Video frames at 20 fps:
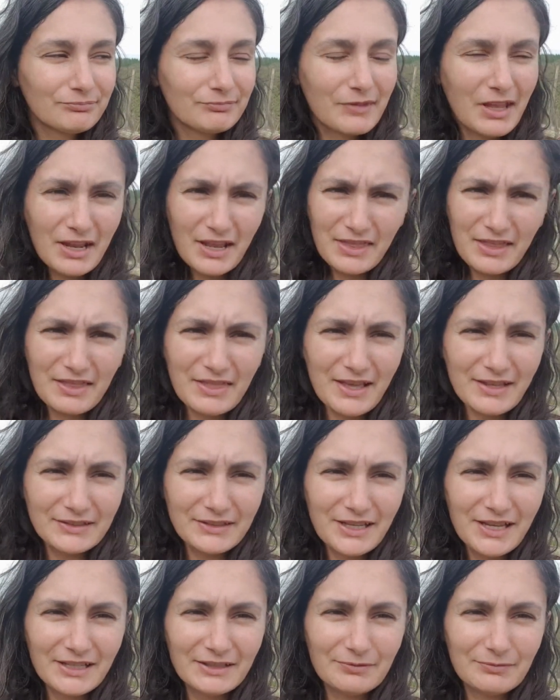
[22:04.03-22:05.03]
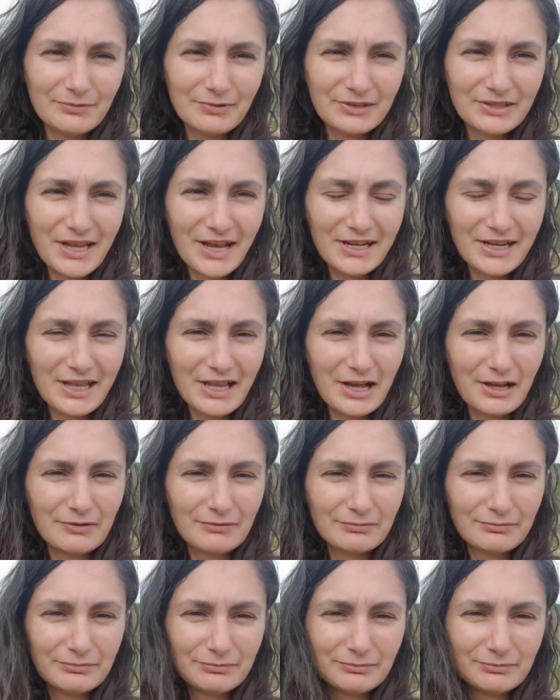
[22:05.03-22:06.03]
and I think that's it down here,
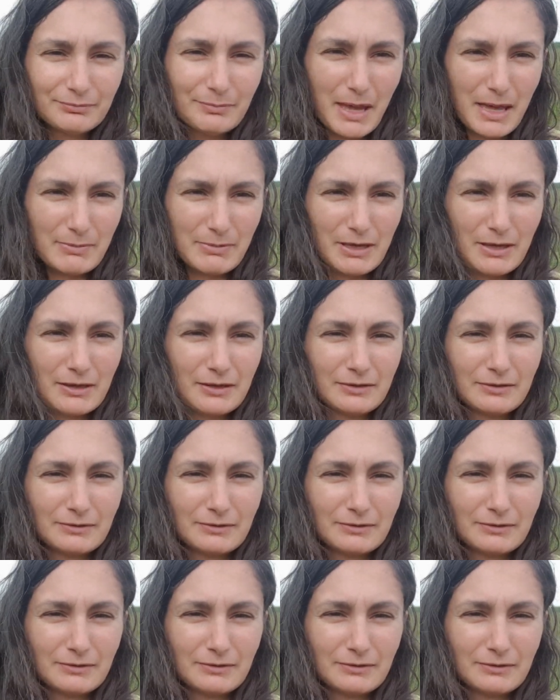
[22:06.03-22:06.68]
maybe.